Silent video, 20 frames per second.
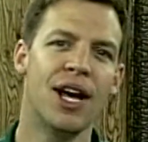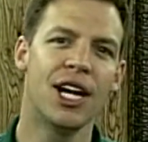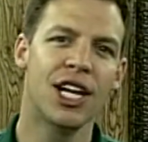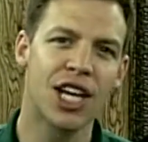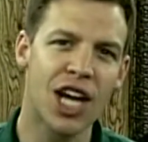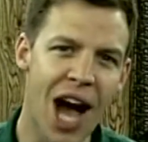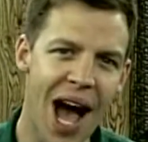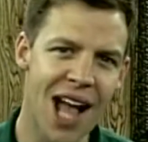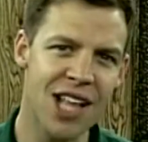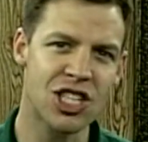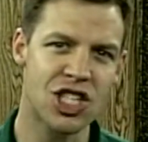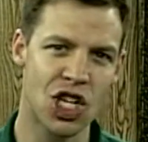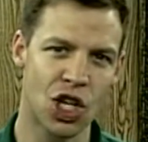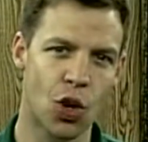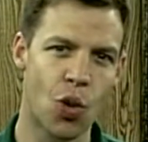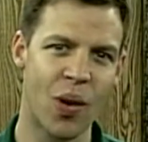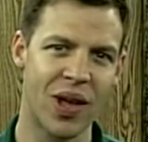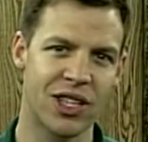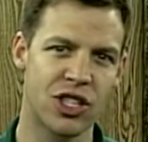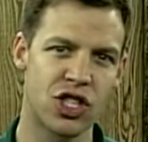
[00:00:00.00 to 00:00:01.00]

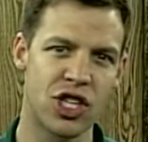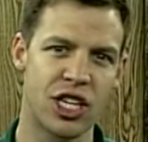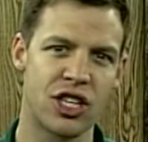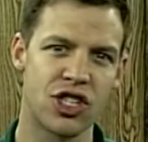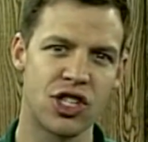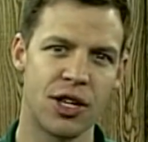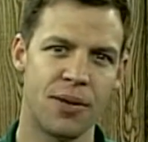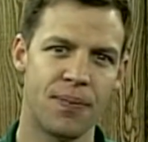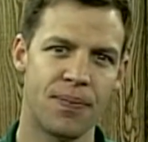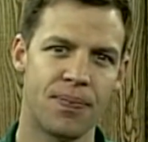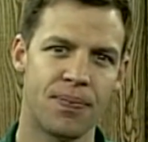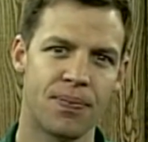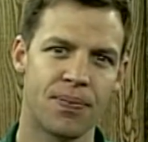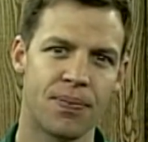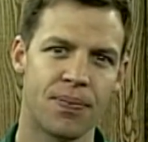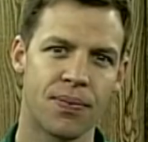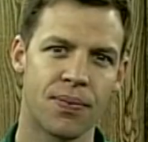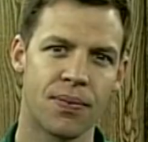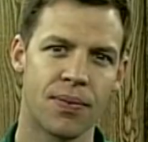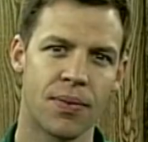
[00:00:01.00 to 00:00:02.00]
consequences.
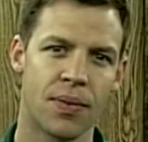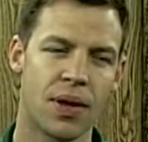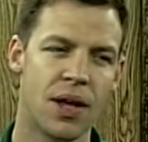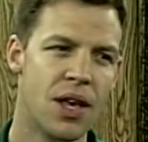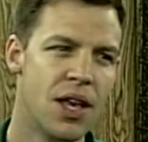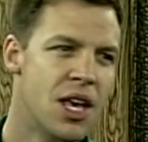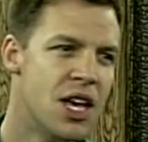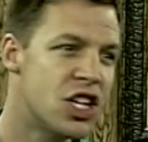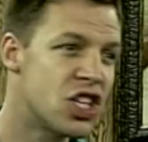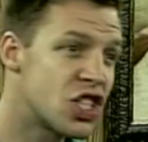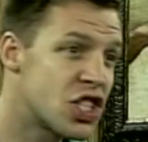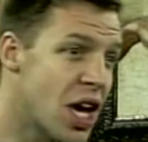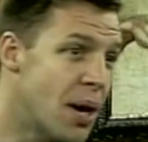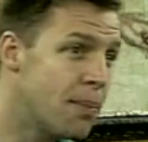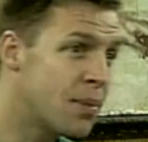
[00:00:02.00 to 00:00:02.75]
Some